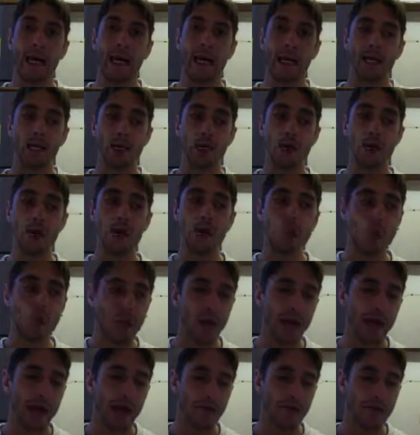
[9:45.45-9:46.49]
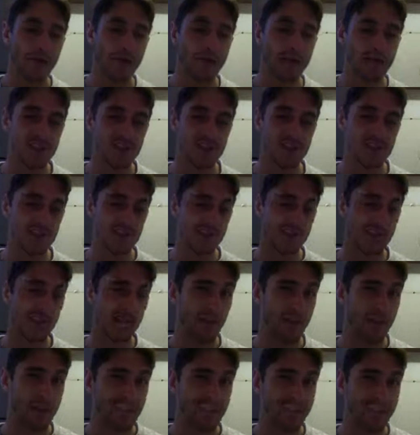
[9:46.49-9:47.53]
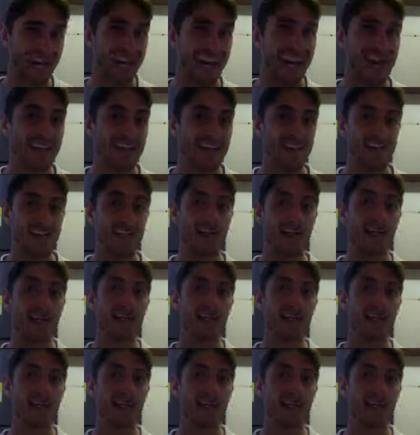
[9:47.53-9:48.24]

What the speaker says: you don't have to necessarily have a task